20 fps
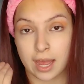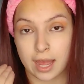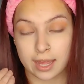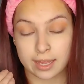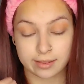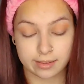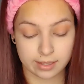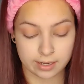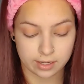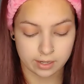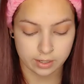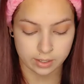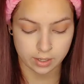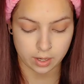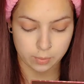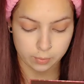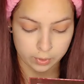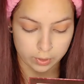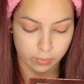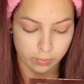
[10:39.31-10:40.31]
eyelid
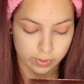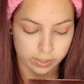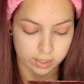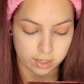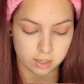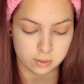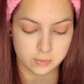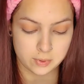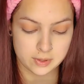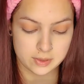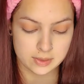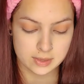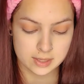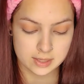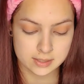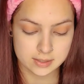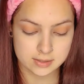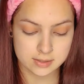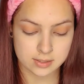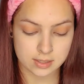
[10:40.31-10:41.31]
area, we're going in with
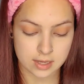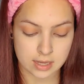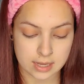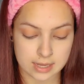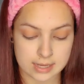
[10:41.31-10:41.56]
this